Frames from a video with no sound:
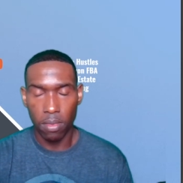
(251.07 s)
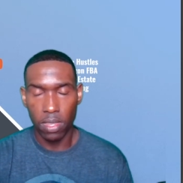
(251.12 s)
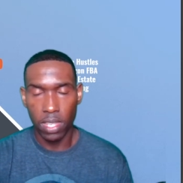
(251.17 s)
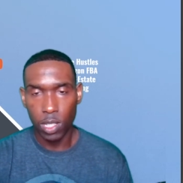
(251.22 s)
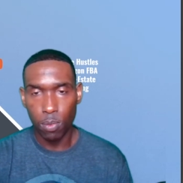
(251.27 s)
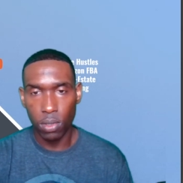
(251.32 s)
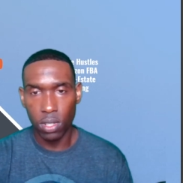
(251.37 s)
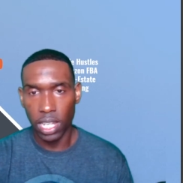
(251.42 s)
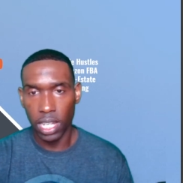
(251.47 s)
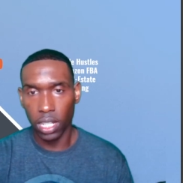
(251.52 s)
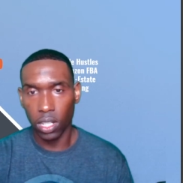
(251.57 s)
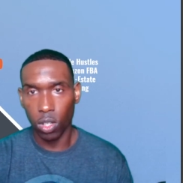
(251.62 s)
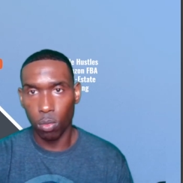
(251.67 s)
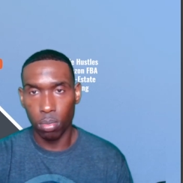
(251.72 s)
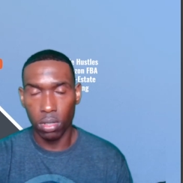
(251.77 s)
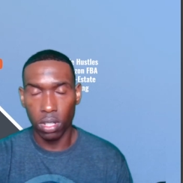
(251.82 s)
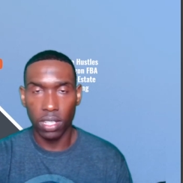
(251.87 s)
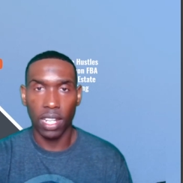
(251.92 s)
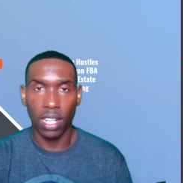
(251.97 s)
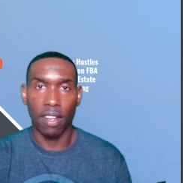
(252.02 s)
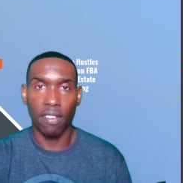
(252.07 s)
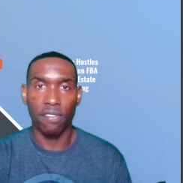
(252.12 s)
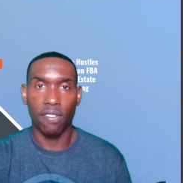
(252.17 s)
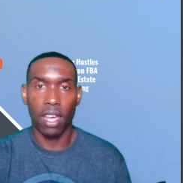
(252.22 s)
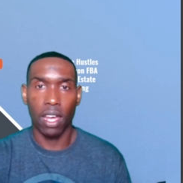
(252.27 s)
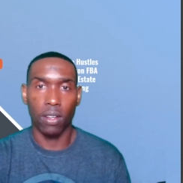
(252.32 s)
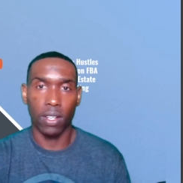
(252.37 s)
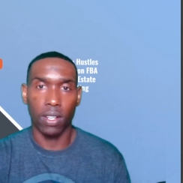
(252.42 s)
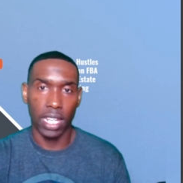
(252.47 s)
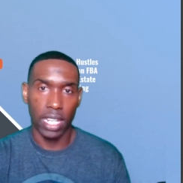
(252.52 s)
This particular book that I
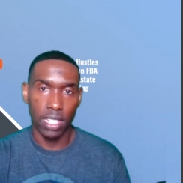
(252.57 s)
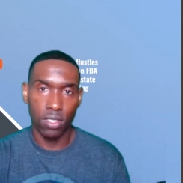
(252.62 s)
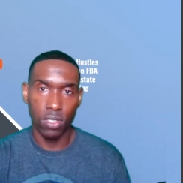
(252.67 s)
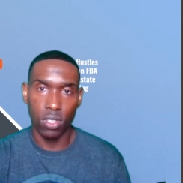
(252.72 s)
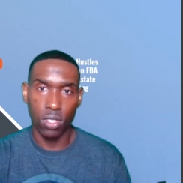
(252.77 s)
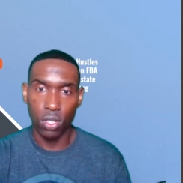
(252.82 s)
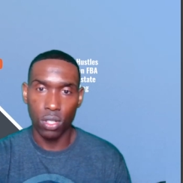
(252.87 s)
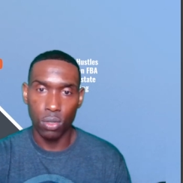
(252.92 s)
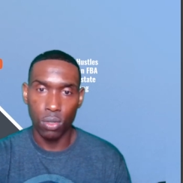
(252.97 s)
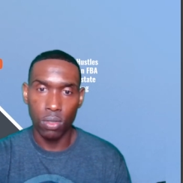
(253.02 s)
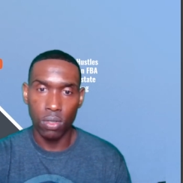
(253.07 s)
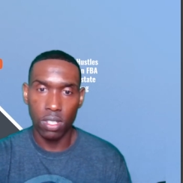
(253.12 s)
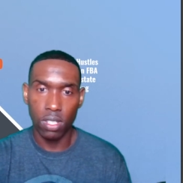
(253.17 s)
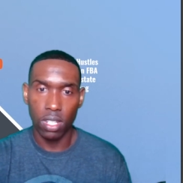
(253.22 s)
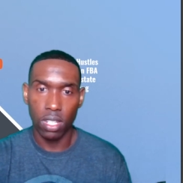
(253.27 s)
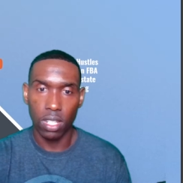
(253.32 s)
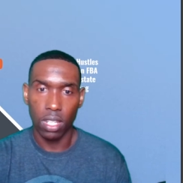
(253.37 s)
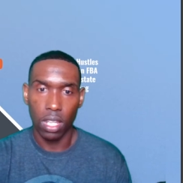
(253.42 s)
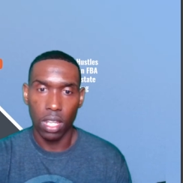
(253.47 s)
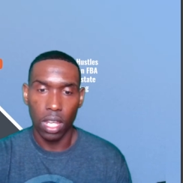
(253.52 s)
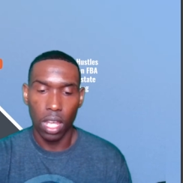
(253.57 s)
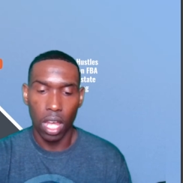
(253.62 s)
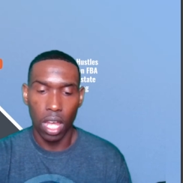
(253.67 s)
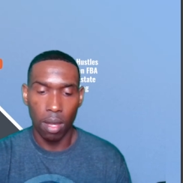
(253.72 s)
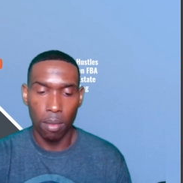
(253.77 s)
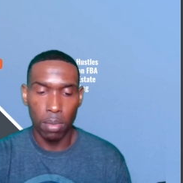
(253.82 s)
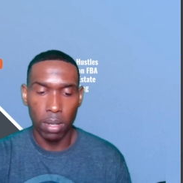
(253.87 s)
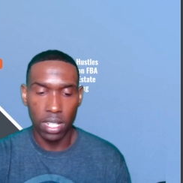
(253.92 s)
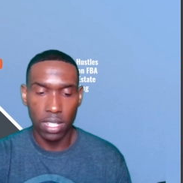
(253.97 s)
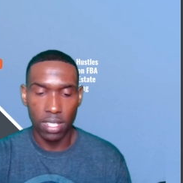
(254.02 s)
found is used,
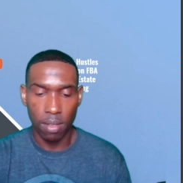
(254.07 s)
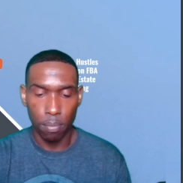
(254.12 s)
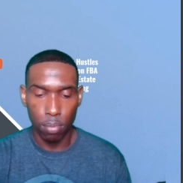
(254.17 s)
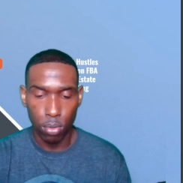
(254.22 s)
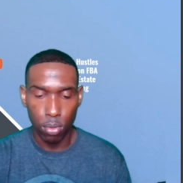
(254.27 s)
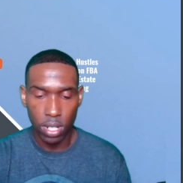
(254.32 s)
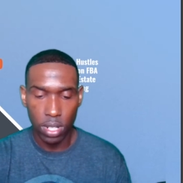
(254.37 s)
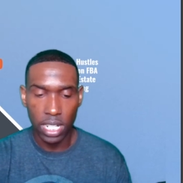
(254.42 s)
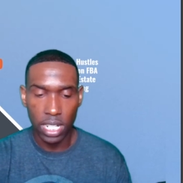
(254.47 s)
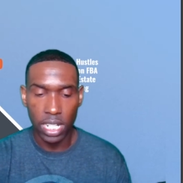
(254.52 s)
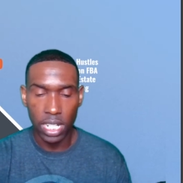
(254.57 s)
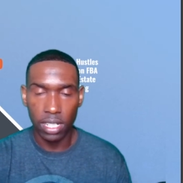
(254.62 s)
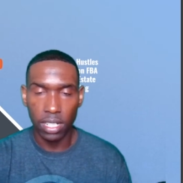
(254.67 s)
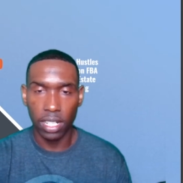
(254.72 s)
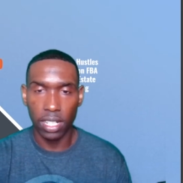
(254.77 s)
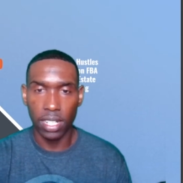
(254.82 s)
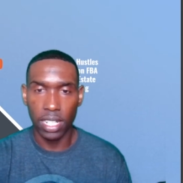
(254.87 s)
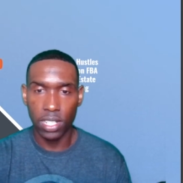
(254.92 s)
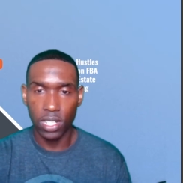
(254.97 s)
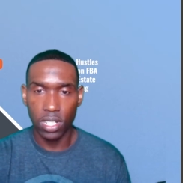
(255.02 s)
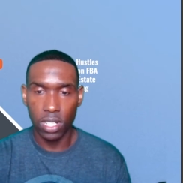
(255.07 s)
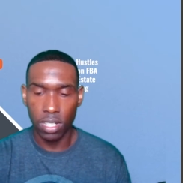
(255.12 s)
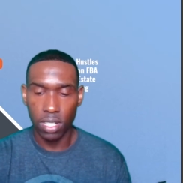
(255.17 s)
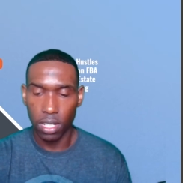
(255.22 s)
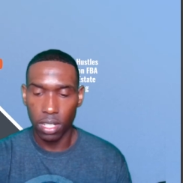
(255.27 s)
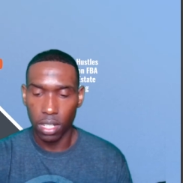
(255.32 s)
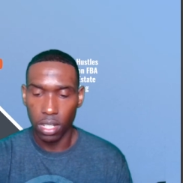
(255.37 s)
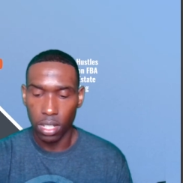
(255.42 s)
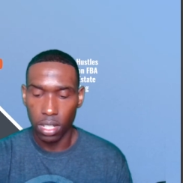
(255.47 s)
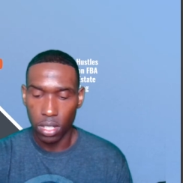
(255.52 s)
but is in pretty good condition,
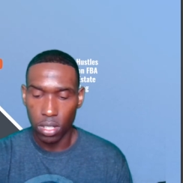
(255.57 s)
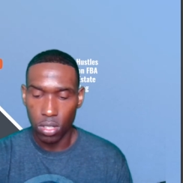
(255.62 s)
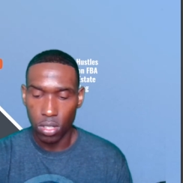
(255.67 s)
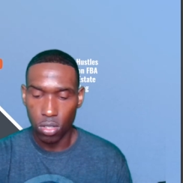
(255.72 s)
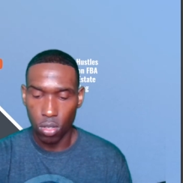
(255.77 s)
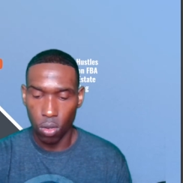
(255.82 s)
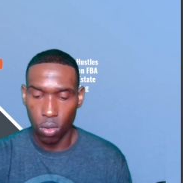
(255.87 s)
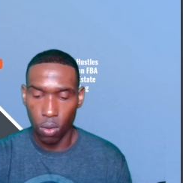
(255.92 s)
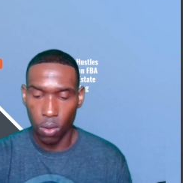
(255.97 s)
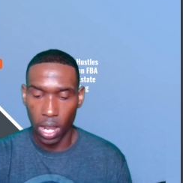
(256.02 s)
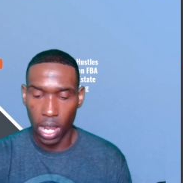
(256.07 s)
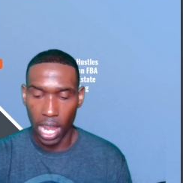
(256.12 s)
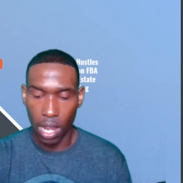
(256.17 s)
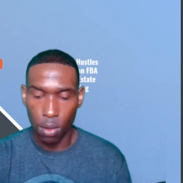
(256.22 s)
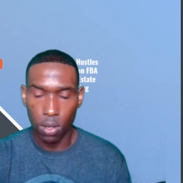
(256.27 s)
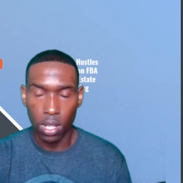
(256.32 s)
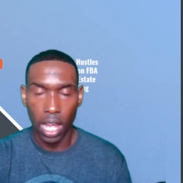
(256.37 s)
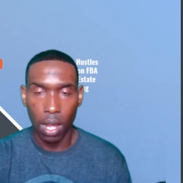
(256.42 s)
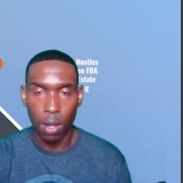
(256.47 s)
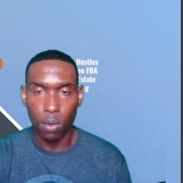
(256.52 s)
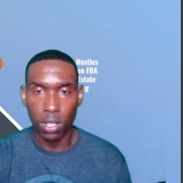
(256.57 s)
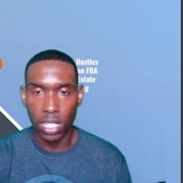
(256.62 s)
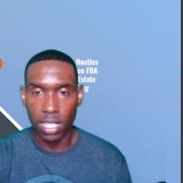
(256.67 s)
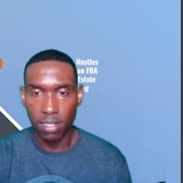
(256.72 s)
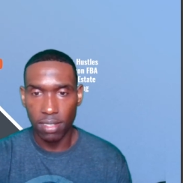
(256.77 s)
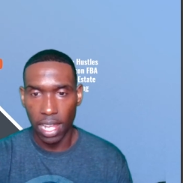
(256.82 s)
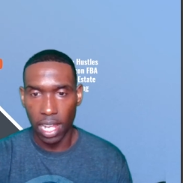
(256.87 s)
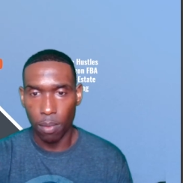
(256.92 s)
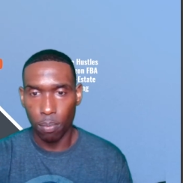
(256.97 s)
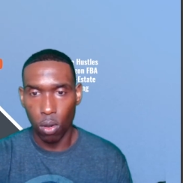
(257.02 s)
so I will
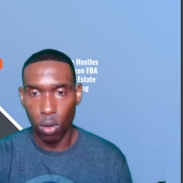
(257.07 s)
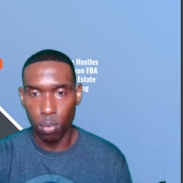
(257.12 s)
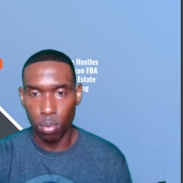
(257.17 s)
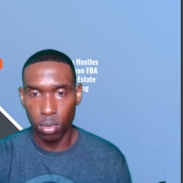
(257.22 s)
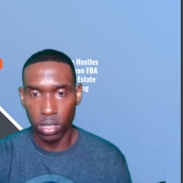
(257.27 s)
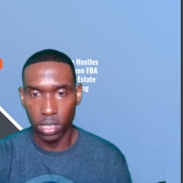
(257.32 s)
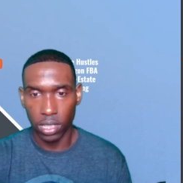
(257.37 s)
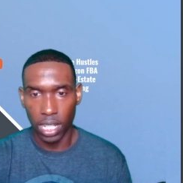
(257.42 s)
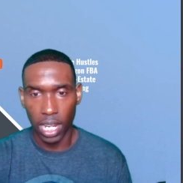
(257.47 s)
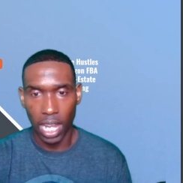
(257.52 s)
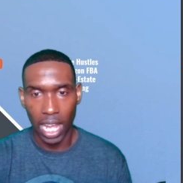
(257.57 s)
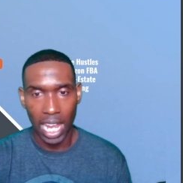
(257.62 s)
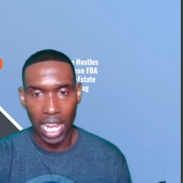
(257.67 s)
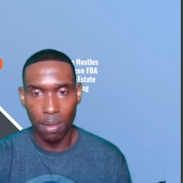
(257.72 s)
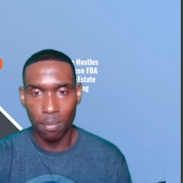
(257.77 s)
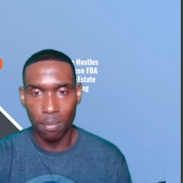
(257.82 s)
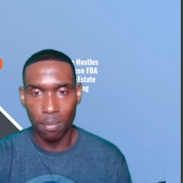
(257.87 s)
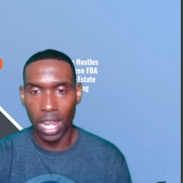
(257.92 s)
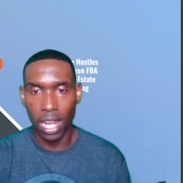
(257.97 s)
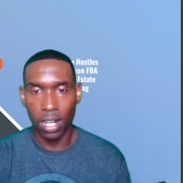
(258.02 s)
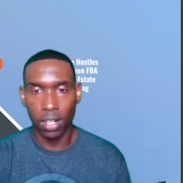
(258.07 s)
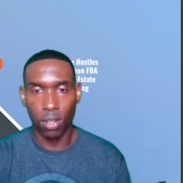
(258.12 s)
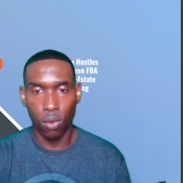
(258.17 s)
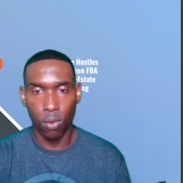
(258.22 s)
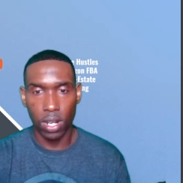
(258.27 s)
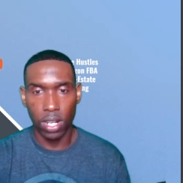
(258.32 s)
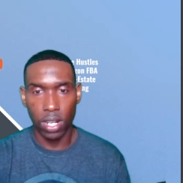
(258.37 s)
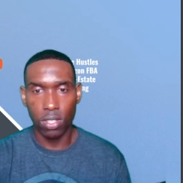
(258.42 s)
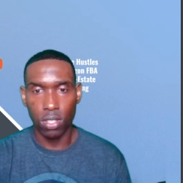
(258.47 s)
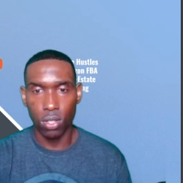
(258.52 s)
list that appropriately. I am not
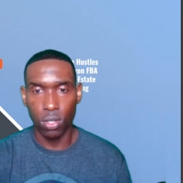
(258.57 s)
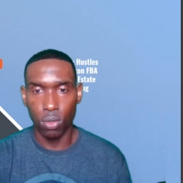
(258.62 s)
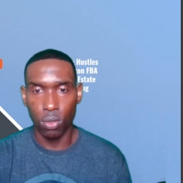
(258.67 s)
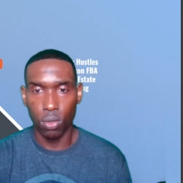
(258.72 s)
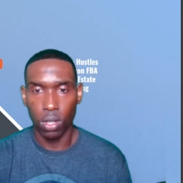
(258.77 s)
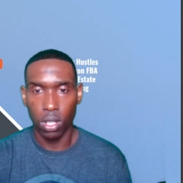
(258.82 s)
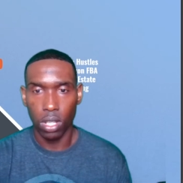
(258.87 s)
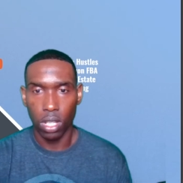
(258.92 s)
going to